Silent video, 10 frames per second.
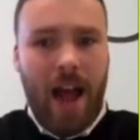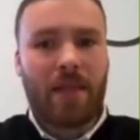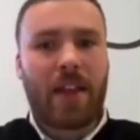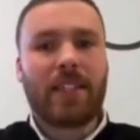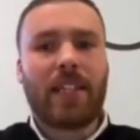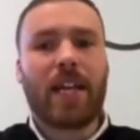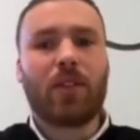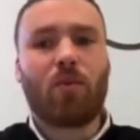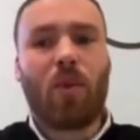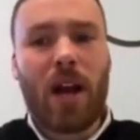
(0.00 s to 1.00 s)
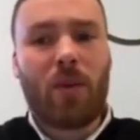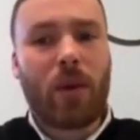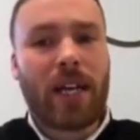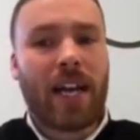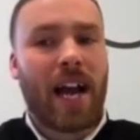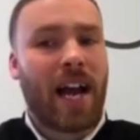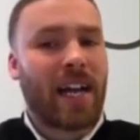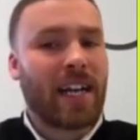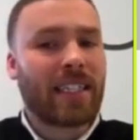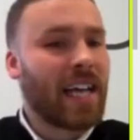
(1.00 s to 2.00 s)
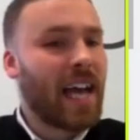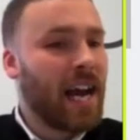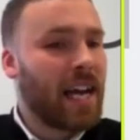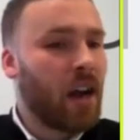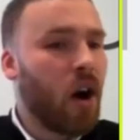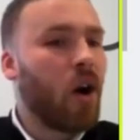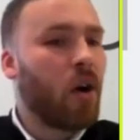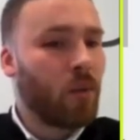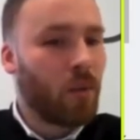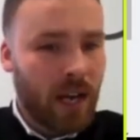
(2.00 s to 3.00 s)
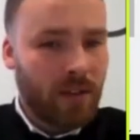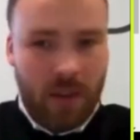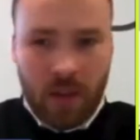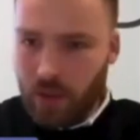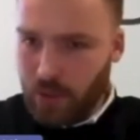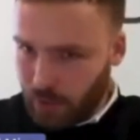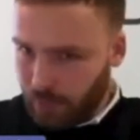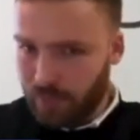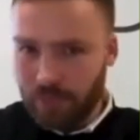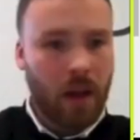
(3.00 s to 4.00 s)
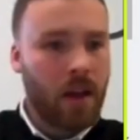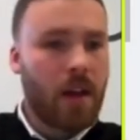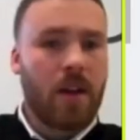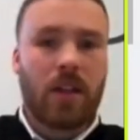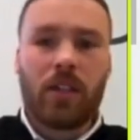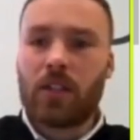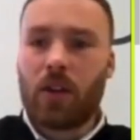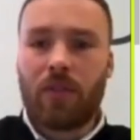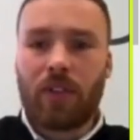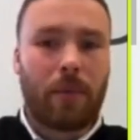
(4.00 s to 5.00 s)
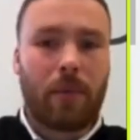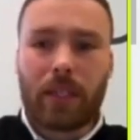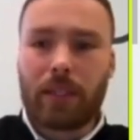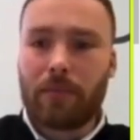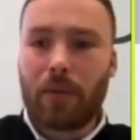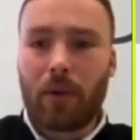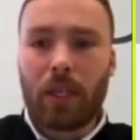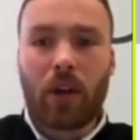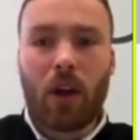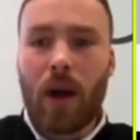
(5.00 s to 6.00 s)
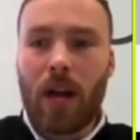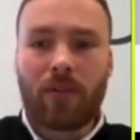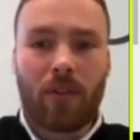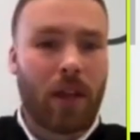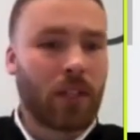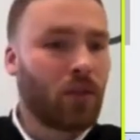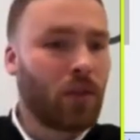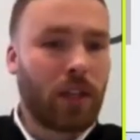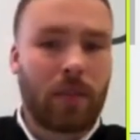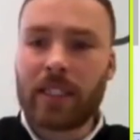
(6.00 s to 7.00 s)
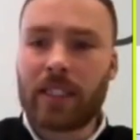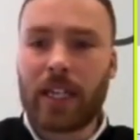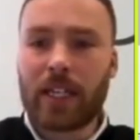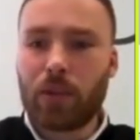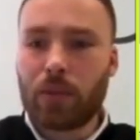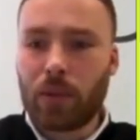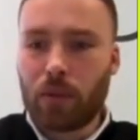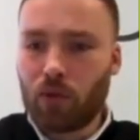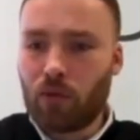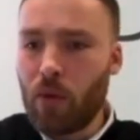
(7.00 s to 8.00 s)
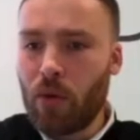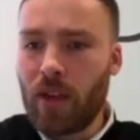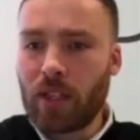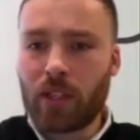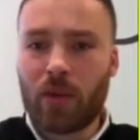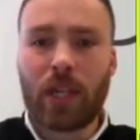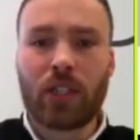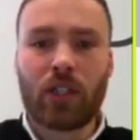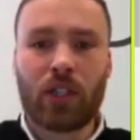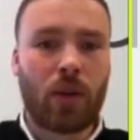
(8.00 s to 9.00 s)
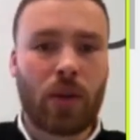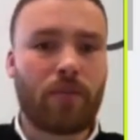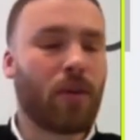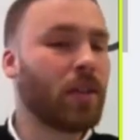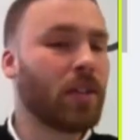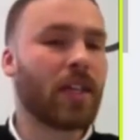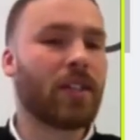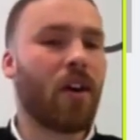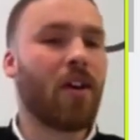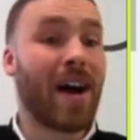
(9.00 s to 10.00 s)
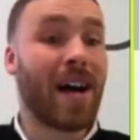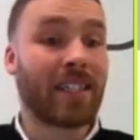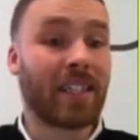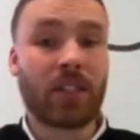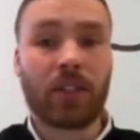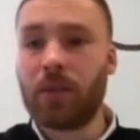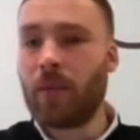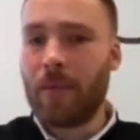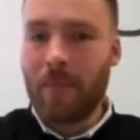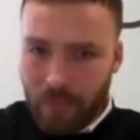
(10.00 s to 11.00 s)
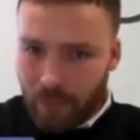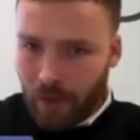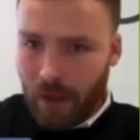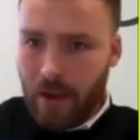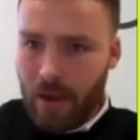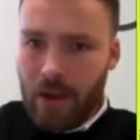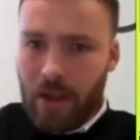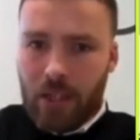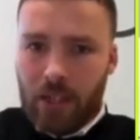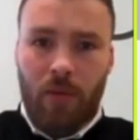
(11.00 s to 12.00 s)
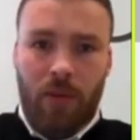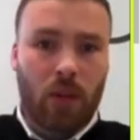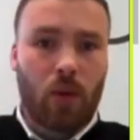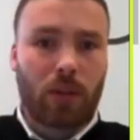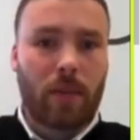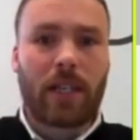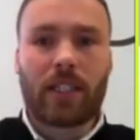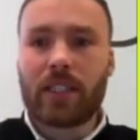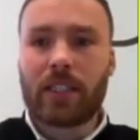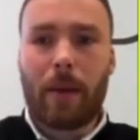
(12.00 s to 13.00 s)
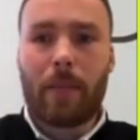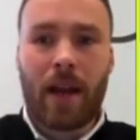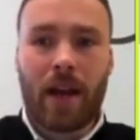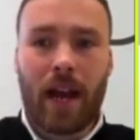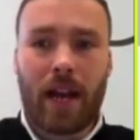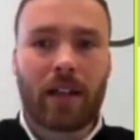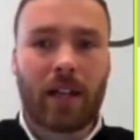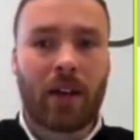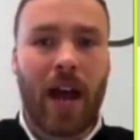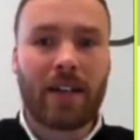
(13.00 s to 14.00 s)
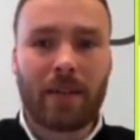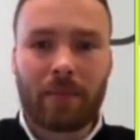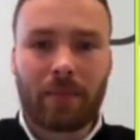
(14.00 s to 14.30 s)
And this is where we can assign our workflows. So for example, this employee's got a workflow that's already been set up. So we'll just remove that so we can show the process of adding a new one. So within the automations tab here, I can click on add